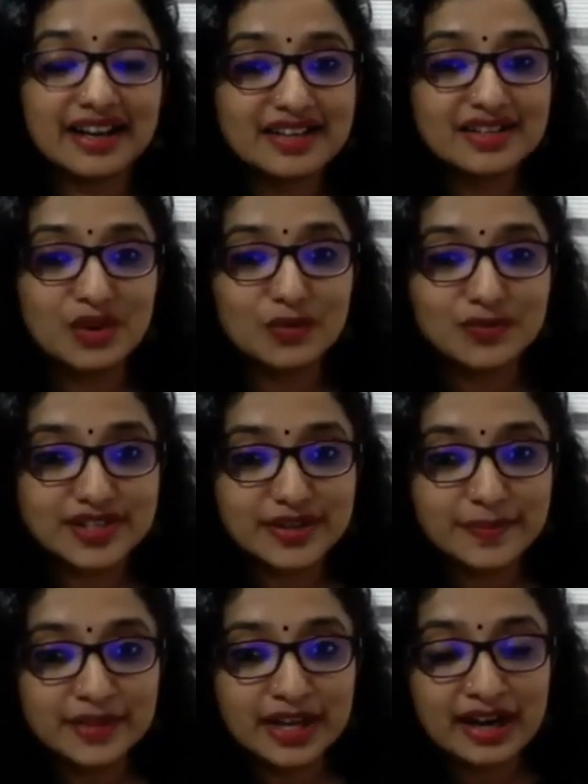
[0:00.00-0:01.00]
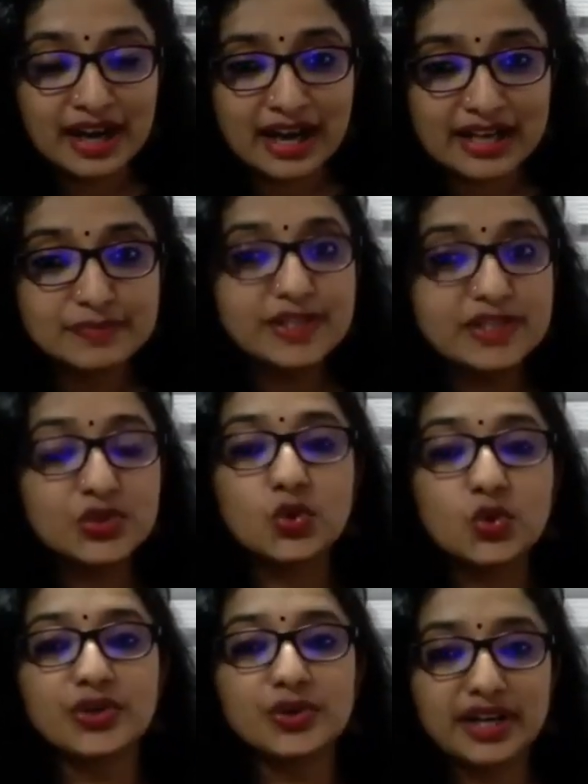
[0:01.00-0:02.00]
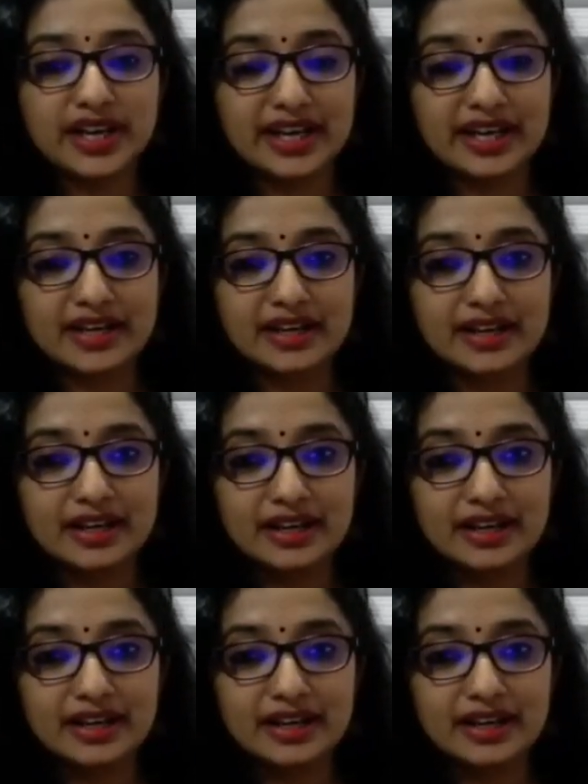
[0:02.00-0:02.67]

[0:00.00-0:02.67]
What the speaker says: IAS officer has been so unique